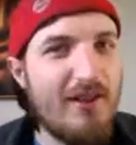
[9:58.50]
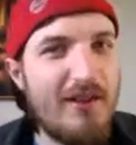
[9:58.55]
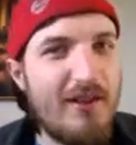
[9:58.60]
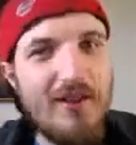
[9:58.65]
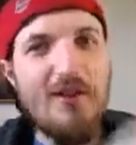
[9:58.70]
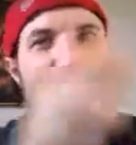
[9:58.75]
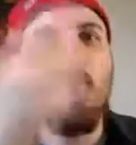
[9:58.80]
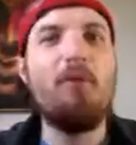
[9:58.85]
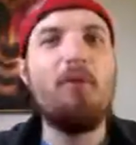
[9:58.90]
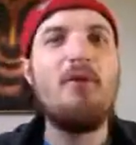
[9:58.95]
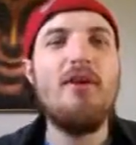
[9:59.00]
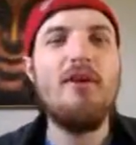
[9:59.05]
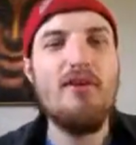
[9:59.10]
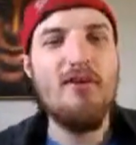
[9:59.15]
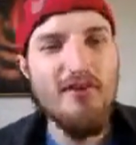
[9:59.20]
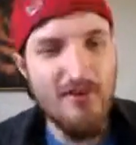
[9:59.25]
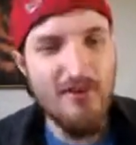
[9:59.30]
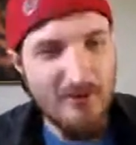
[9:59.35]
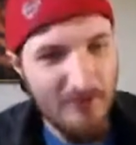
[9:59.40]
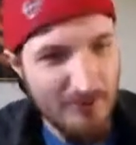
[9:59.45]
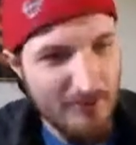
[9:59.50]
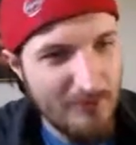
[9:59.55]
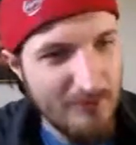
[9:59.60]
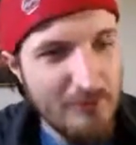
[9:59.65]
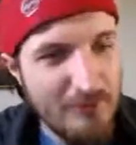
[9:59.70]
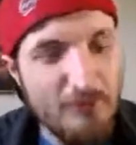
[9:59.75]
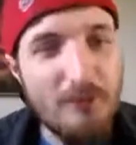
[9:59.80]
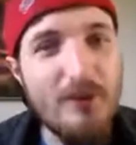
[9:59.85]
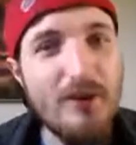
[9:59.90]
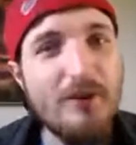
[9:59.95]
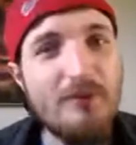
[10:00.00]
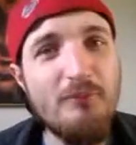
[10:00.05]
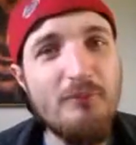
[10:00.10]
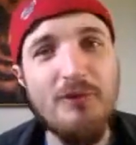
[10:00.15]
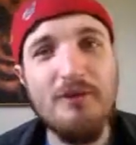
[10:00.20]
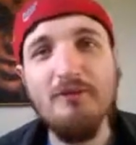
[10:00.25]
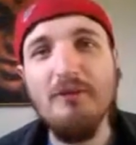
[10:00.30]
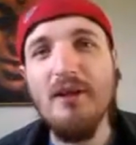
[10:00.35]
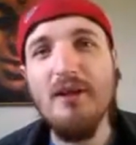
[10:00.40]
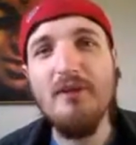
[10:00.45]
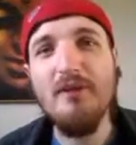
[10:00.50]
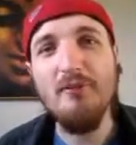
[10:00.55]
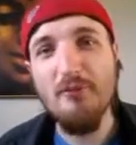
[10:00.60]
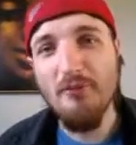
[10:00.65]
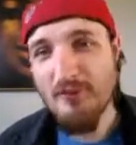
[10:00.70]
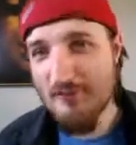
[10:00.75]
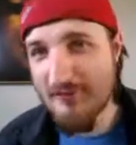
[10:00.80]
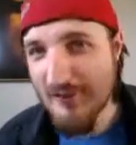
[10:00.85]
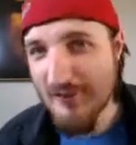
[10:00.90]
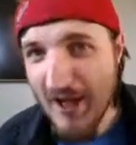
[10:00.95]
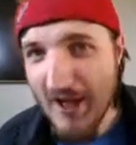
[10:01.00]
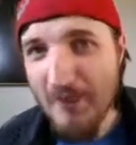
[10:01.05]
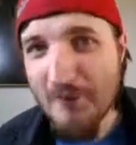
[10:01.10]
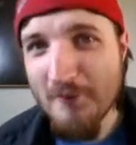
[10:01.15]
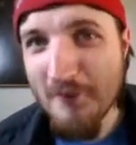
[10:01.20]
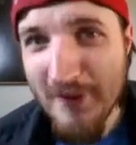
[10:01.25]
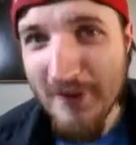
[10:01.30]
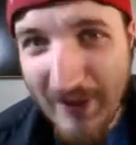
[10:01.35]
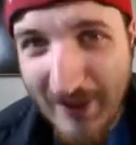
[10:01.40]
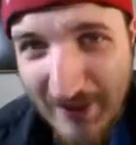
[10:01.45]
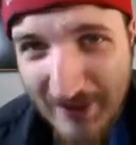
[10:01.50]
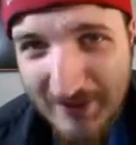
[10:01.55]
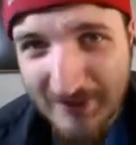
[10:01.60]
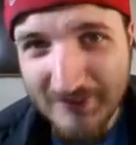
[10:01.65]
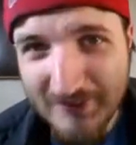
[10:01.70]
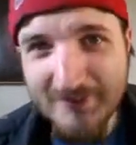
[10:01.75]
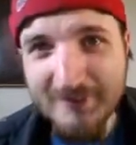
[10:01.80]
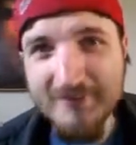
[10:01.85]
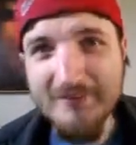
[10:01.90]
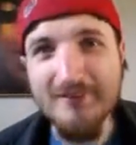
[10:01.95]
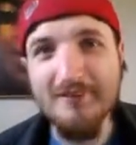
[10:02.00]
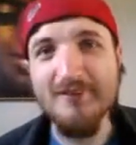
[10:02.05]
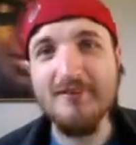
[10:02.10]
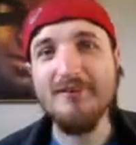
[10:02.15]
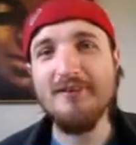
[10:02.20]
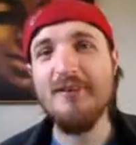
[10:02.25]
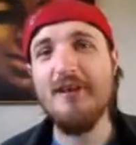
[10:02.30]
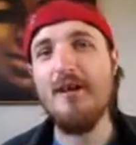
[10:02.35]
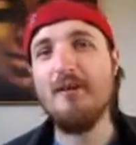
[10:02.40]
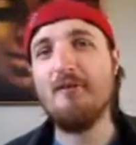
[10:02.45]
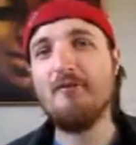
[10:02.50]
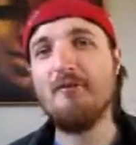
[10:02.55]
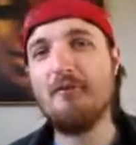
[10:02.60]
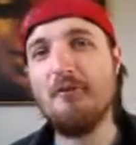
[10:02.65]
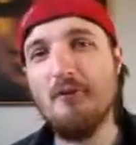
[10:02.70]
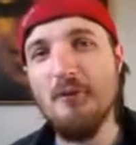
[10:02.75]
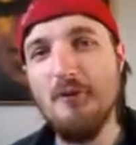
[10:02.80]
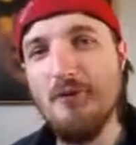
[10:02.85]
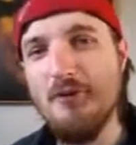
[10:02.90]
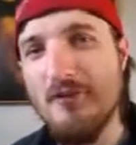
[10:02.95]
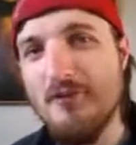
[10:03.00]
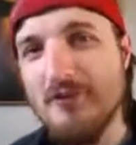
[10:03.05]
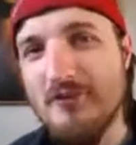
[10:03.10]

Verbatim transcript: Which brings me around to a segue. Now, of course,